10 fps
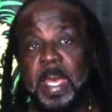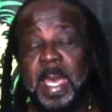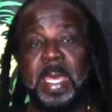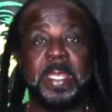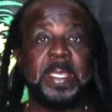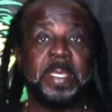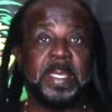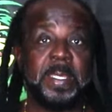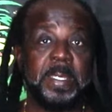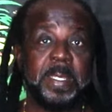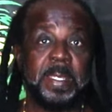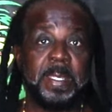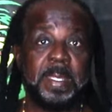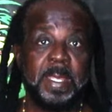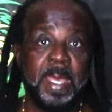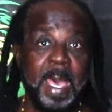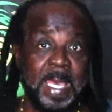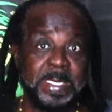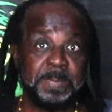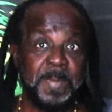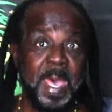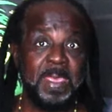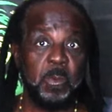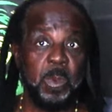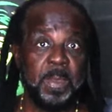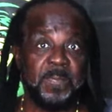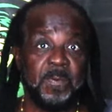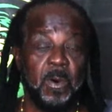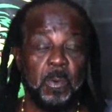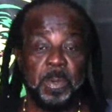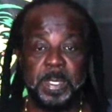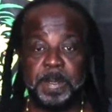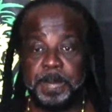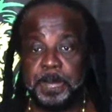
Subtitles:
and as my way forward.